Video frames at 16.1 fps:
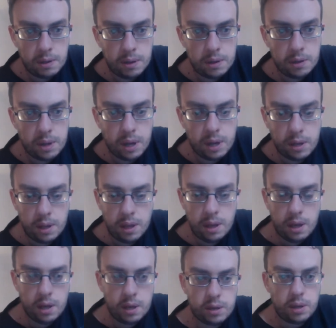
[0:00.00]
just take
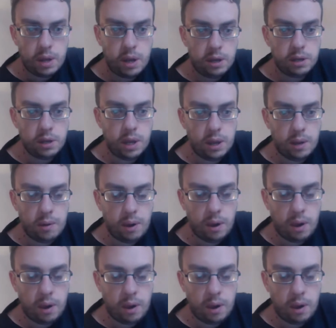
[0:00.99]
the size out.